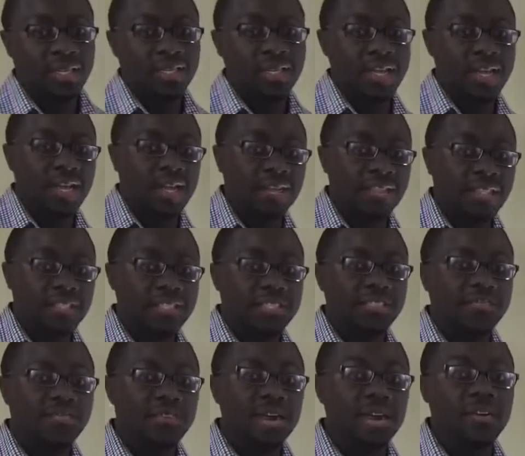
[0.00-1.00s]
Now this
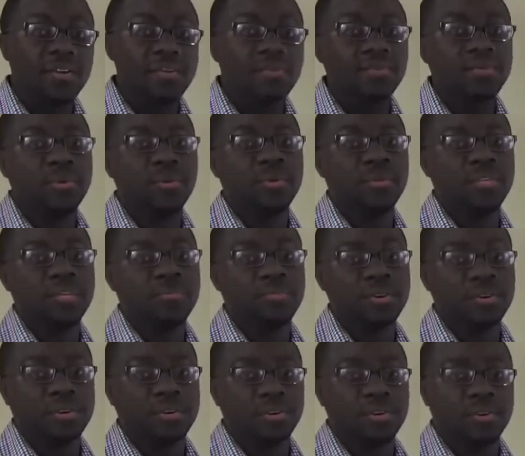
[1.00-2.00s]
is very important if
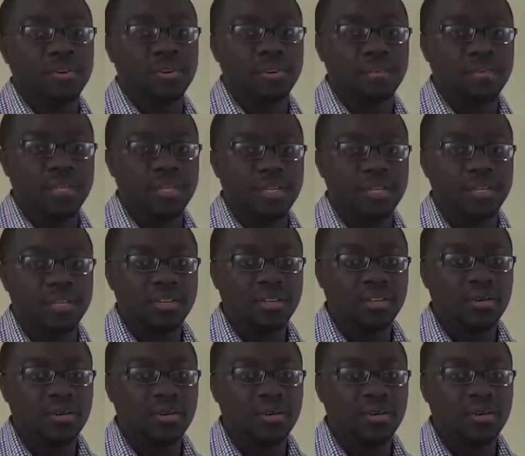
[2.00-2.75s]
you're going to be